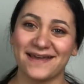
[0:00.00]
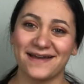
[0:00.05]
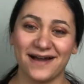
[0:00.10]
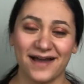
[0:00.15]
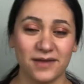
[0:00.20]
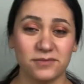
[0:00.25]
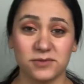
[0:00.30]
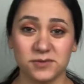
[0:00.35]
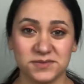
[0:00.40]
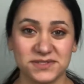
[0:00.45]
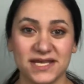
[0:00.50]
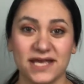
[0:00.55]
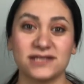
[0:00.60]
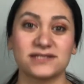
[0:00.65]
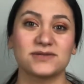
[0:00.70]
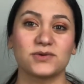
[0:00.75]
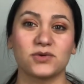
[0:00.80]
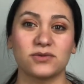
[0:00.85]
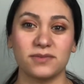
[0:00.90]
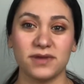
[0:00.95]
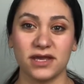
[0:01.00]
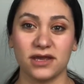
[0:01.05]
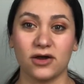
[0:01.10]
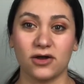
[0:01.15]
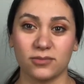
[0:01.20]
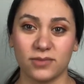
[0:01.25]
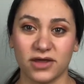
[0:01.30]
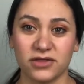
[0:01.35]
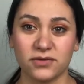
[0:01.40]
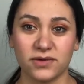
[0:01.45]
I'm obsessed with being on
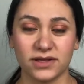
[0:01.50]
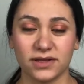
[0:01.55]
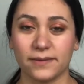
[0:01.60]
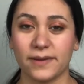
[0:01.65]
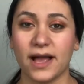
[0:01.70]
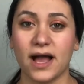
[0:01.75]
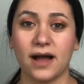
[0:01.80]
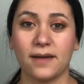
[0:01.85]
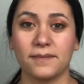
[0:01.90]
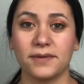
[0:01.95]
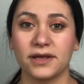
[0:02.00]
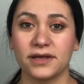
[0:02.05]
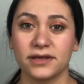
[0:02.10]
my Thredup app